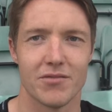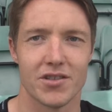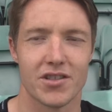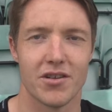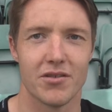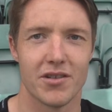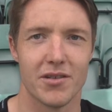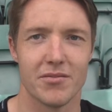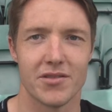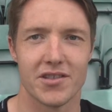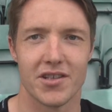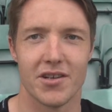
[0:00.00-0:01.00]
Which
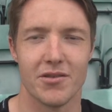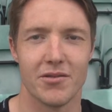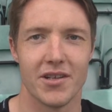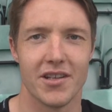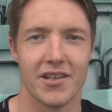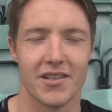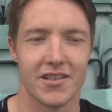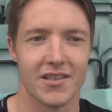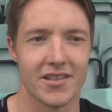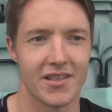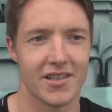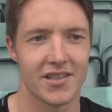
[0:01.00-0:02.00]
goalkeeper to go with, and
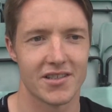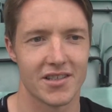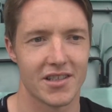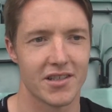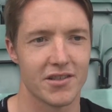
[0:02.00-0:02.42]
saying,